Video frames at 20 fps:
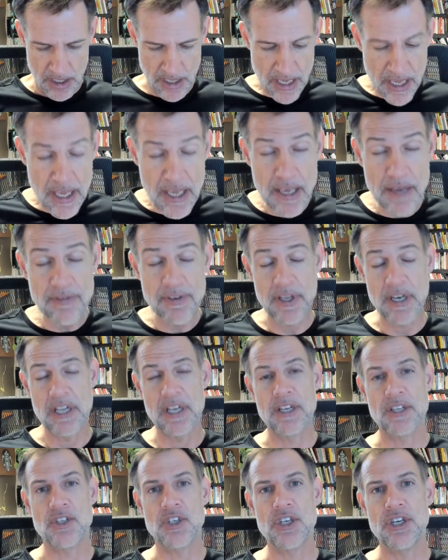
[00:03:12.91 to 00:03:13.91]
even
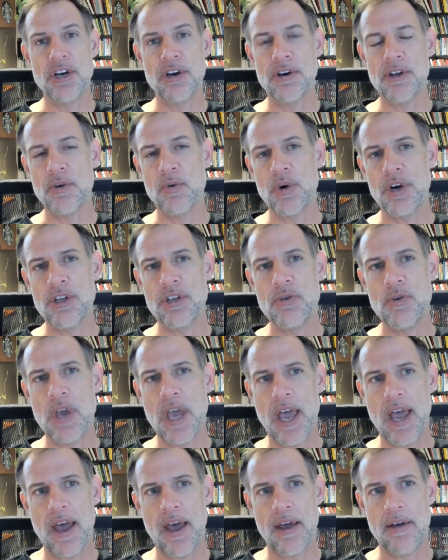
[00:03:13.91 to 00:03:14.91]
in a scenario where you
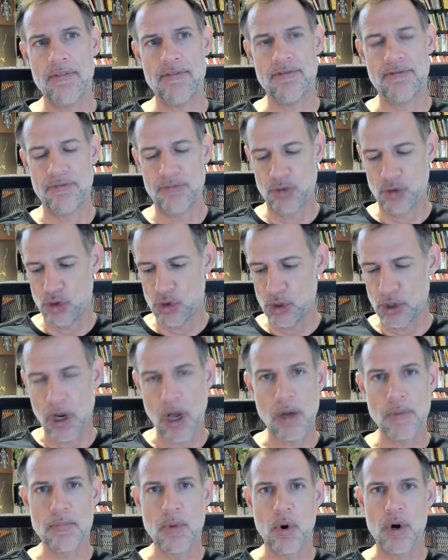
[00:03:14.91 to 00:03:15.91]
have good
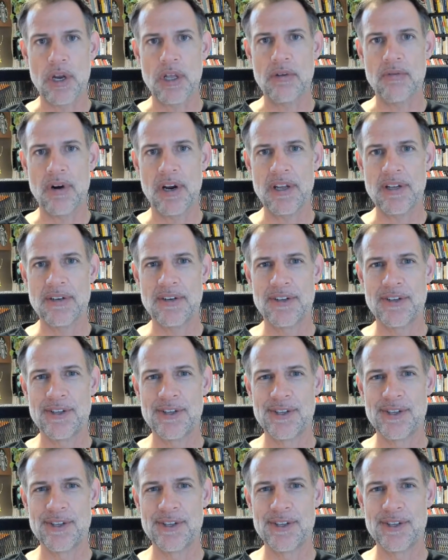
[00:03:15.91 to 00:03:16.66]
onboarding, right?